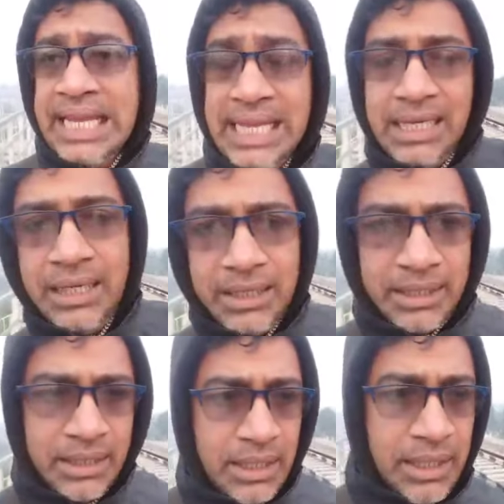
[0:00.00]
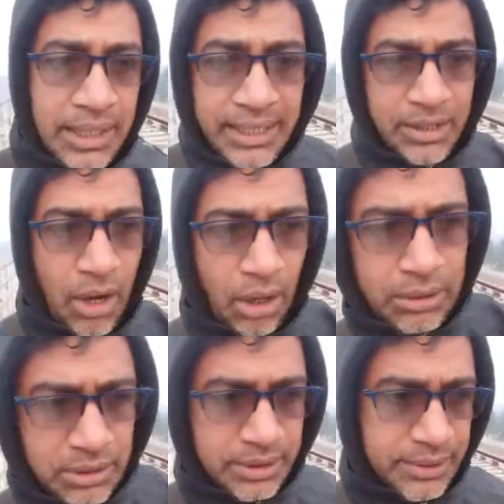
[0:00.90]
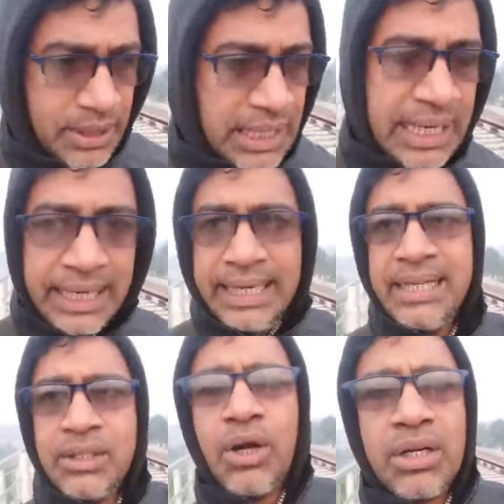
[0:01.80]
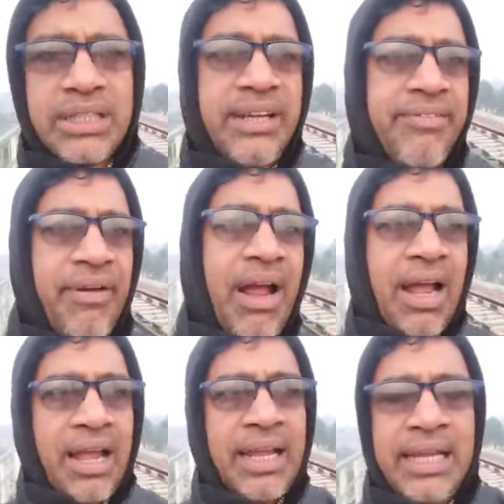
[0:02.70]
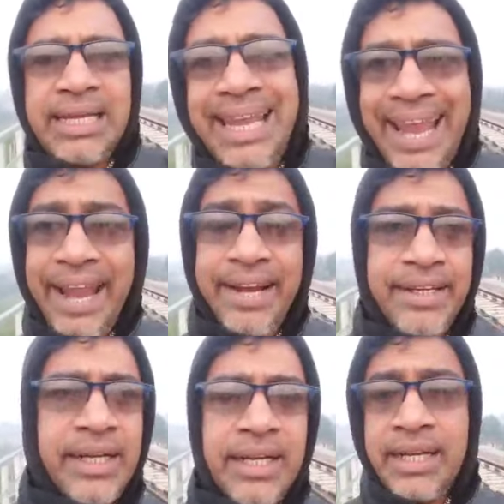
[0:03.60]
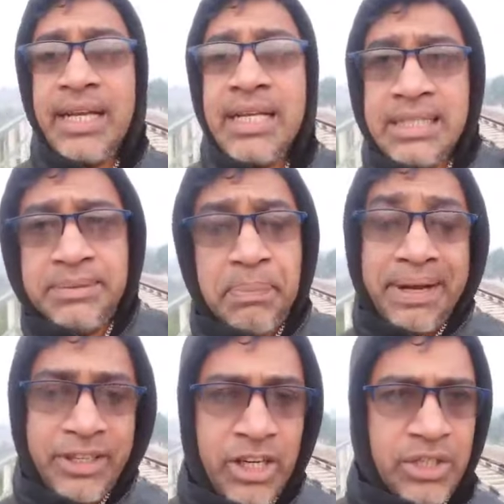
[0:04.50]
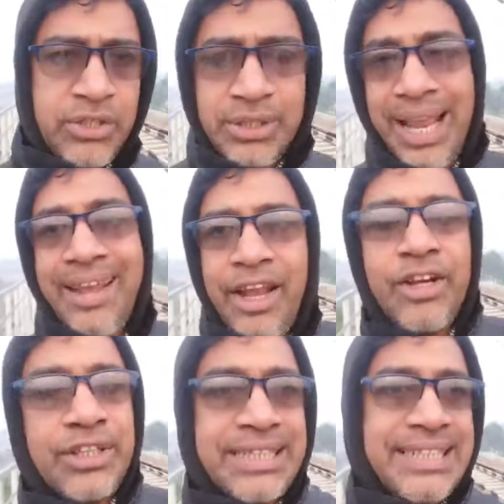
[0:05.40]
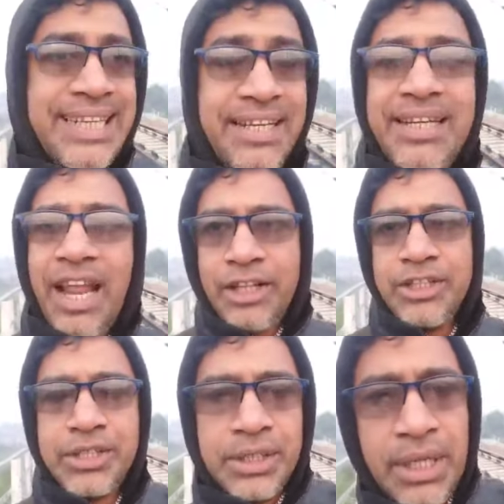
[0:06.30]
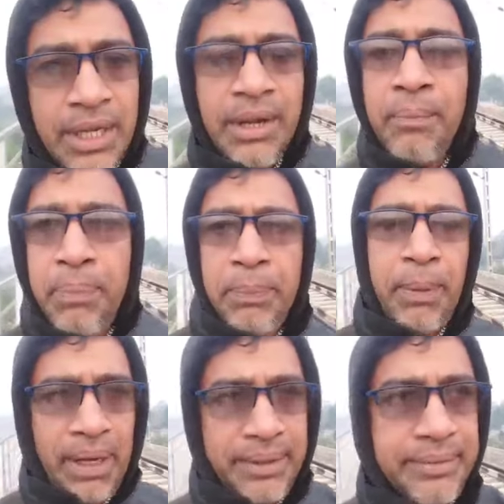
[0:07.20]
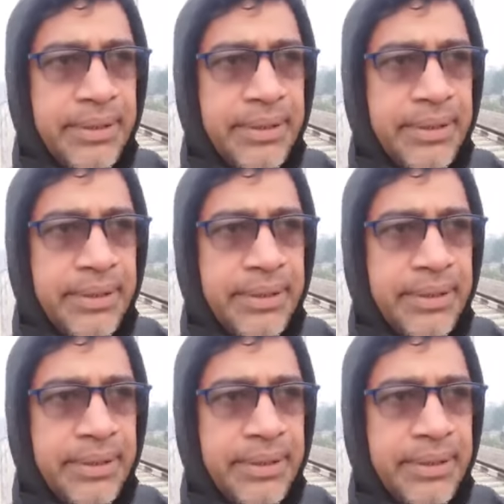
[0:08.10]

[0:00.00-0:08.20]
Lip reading: he he thought if I had spectacles, I can read like this people.